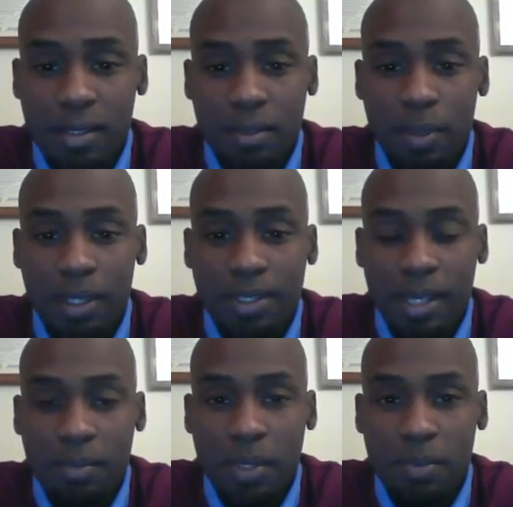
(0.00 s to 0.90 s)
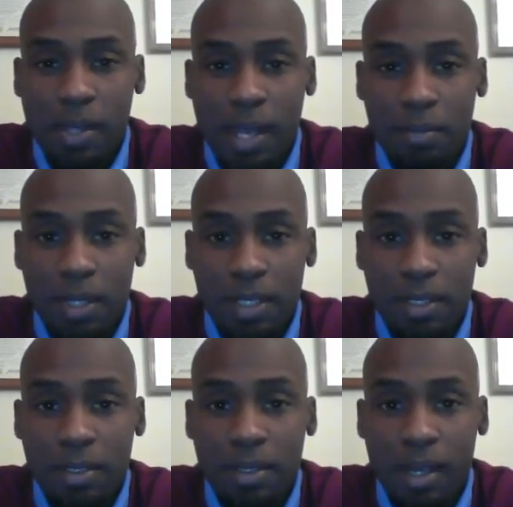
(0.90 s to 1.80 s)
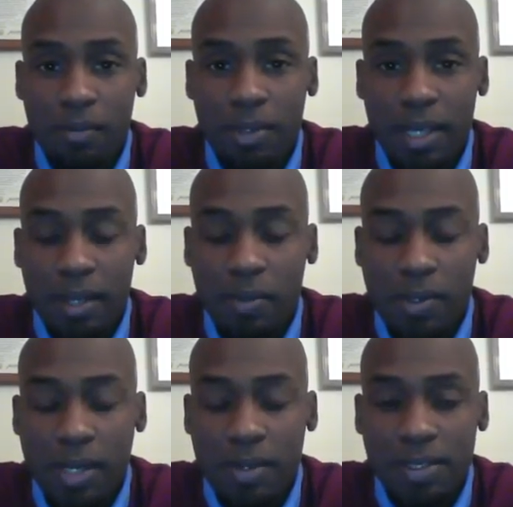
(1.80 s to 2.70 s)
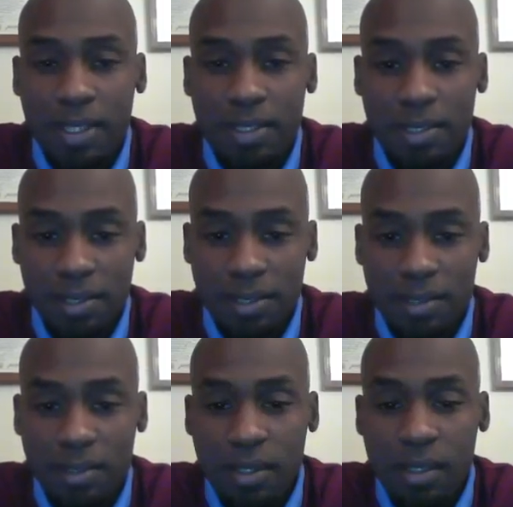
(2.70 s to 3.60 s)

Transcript: debilitate people like me, everyday ordinary citizens.